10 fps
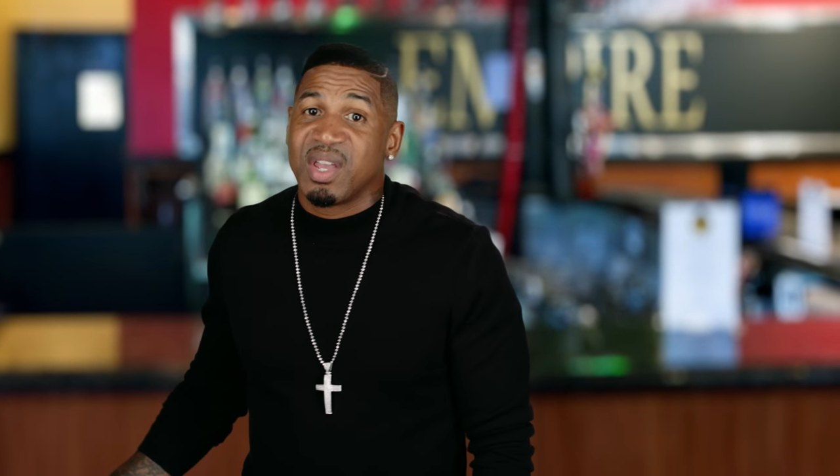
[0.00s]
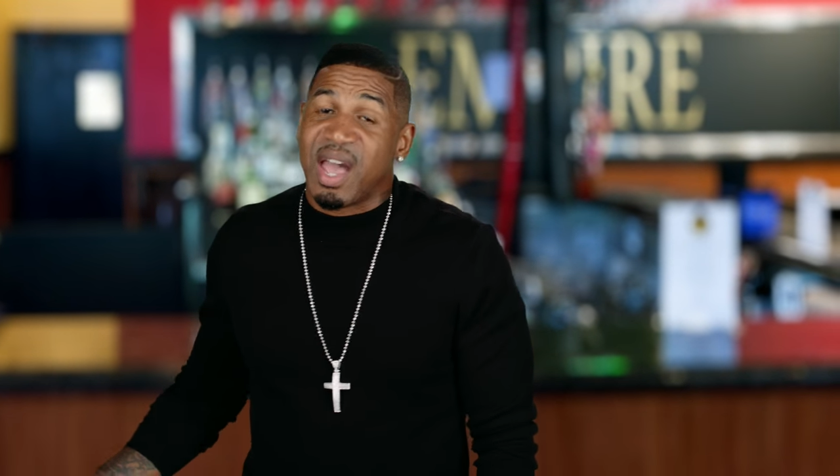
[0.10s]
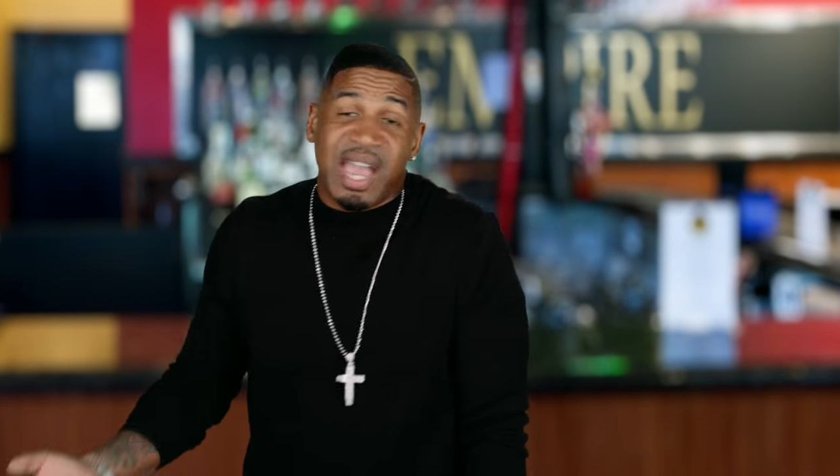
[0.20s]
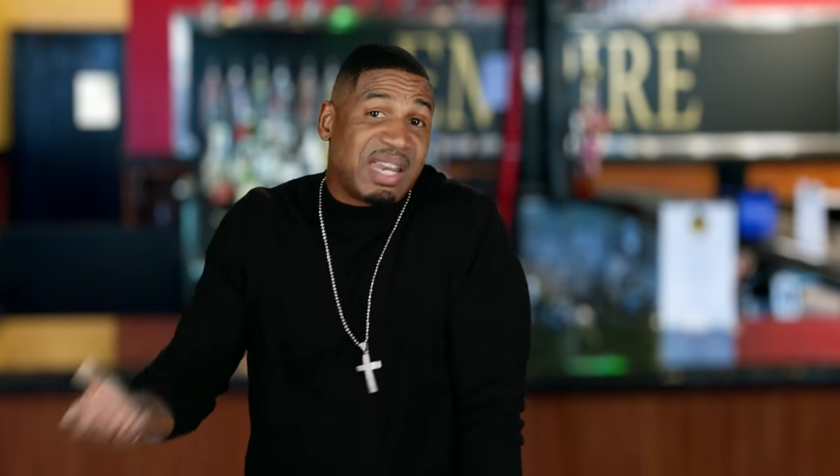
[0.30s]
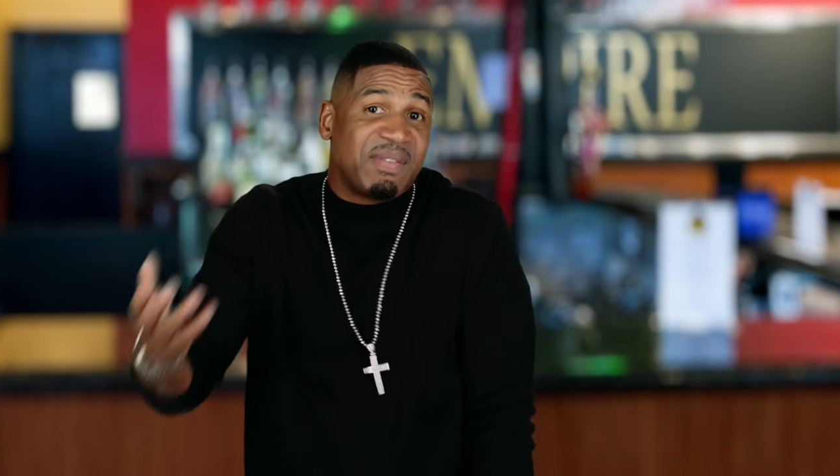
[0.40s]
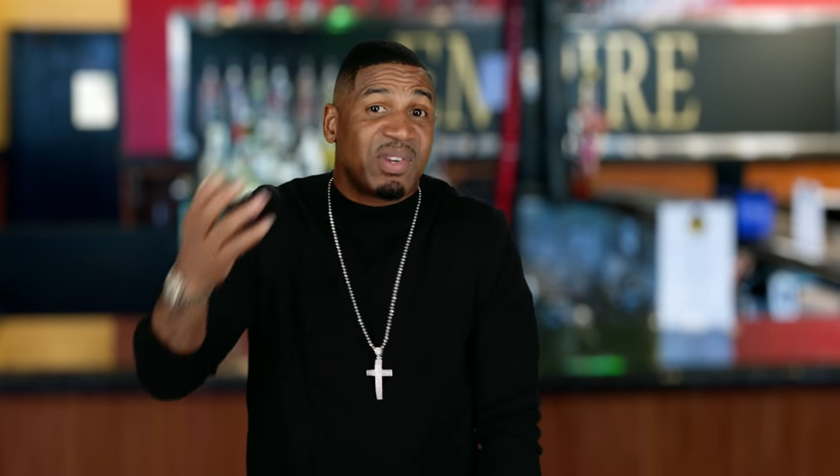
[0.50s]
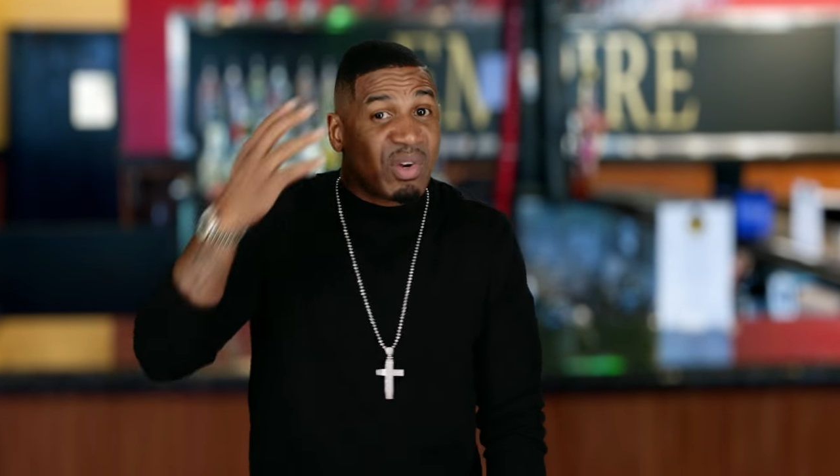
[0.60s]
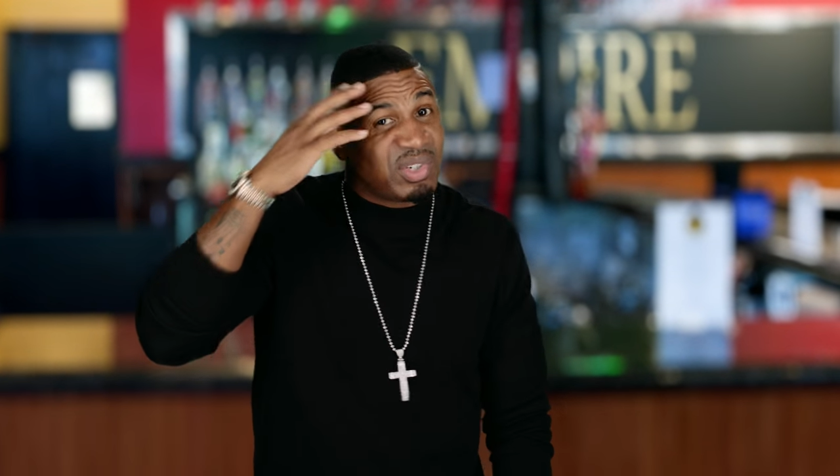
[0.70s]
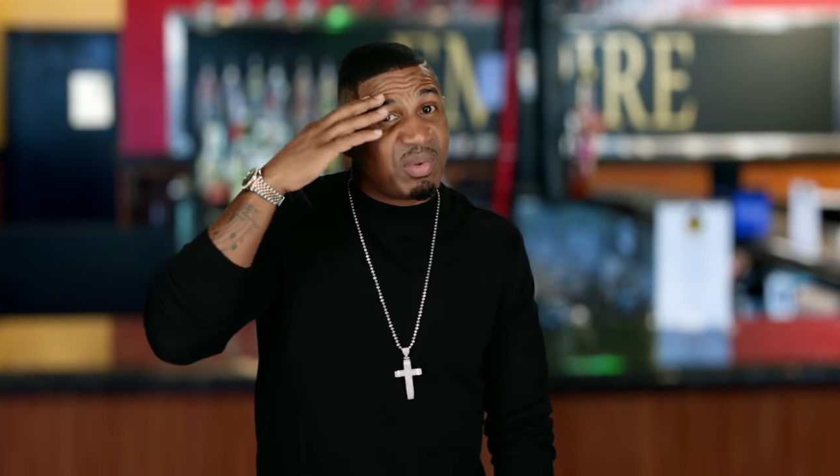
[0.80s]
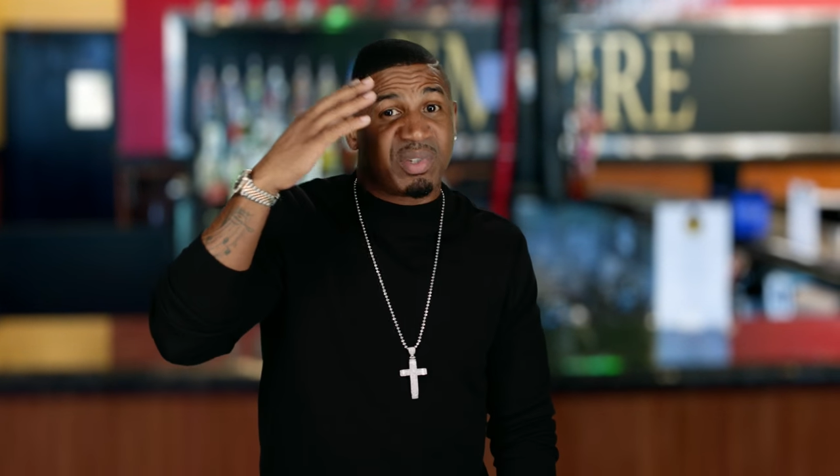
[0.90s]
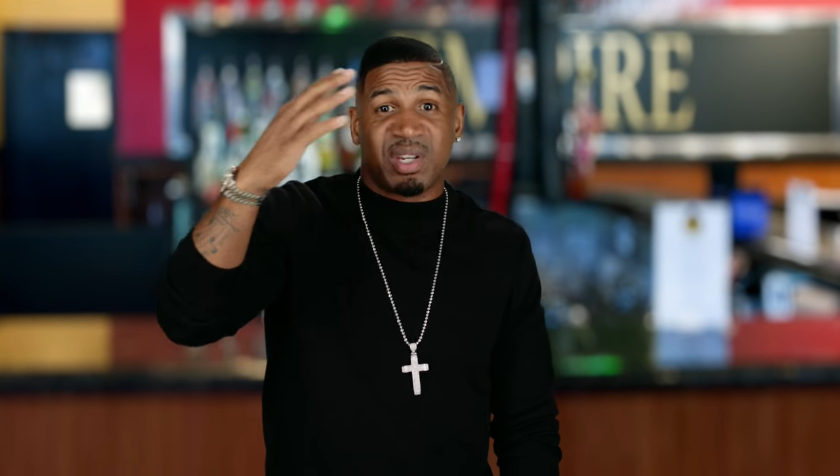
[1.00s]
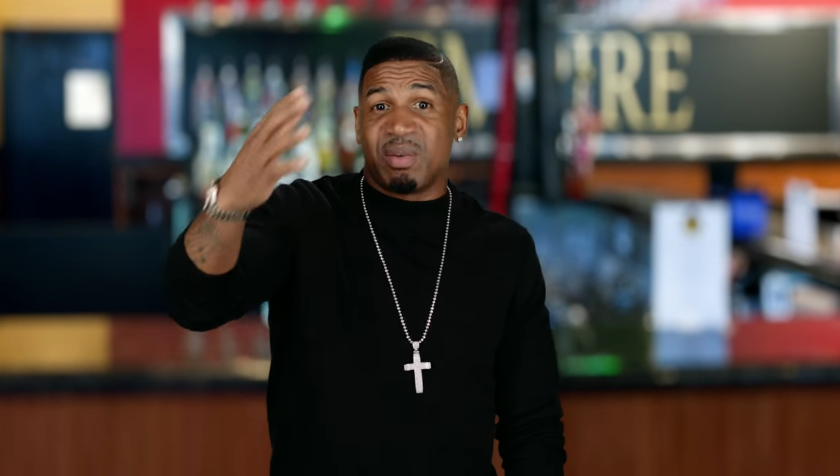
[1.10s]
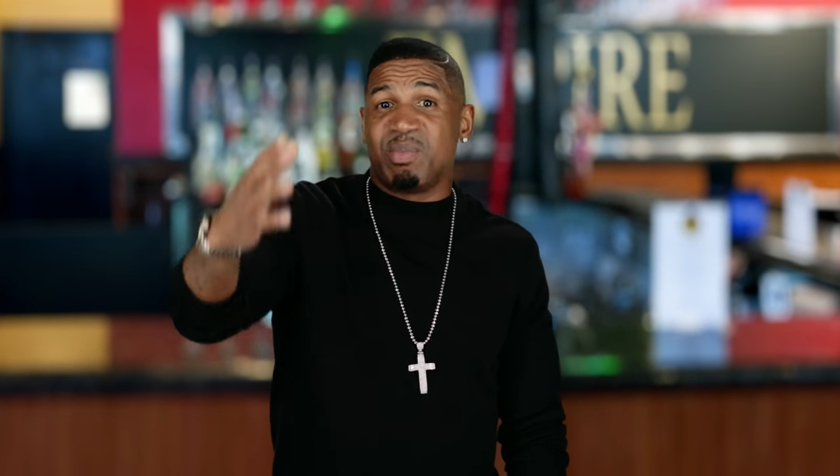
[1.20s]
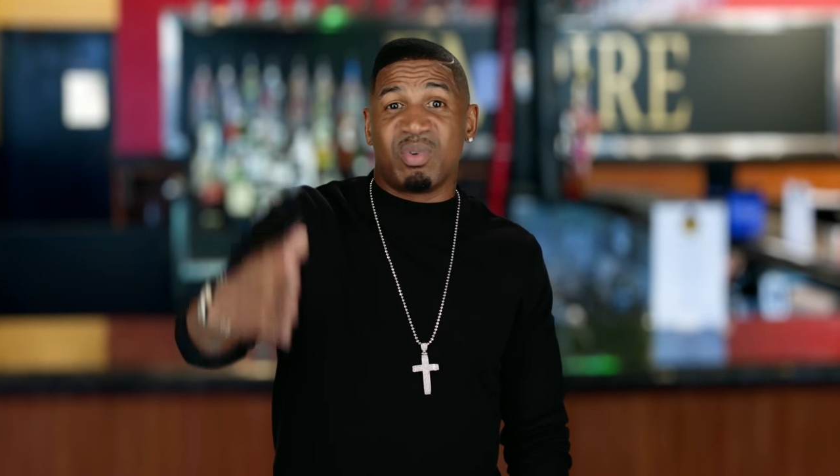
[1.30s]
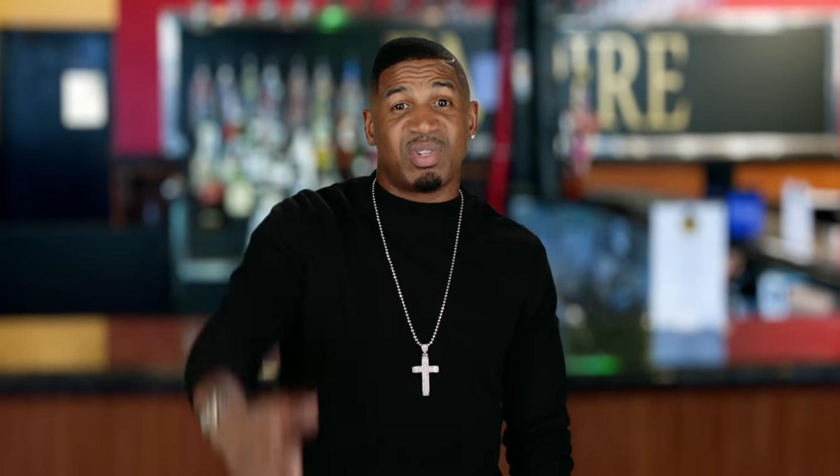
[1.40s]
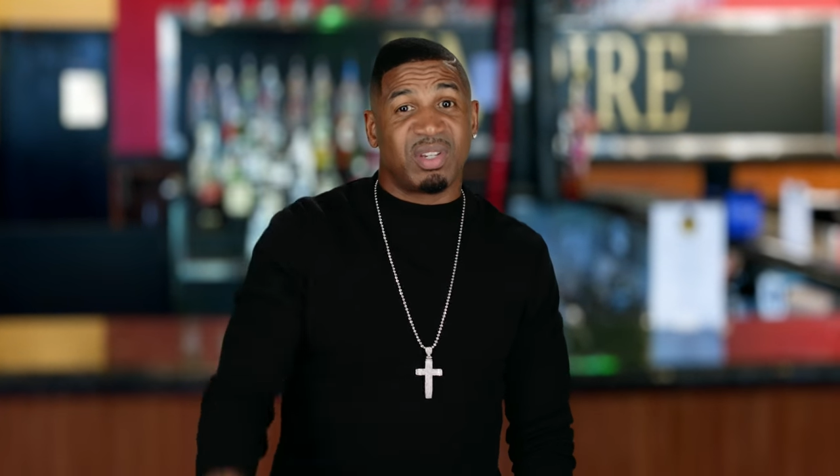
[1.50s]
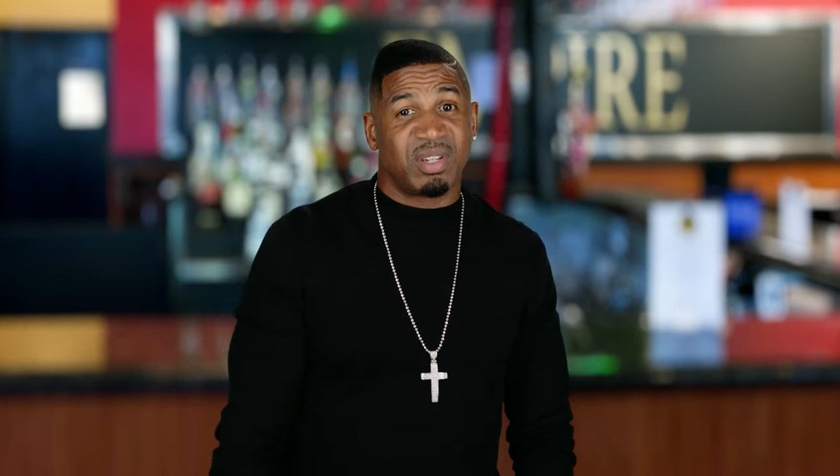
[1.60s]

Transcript: I didn't even know she was into music.